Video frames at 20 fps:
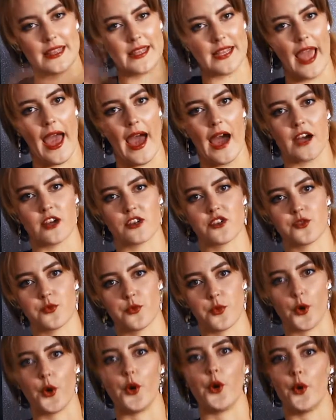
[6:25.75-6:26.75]
the
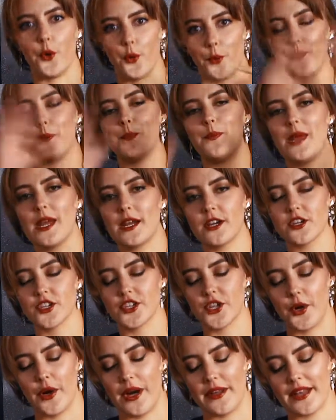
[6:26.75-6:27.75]
actual bigger
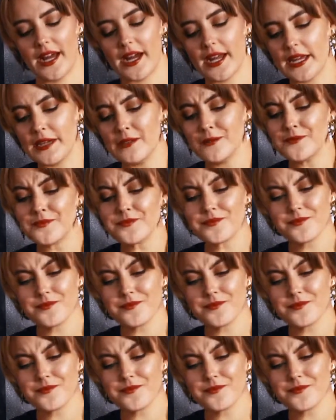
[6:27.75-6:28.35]
show at night.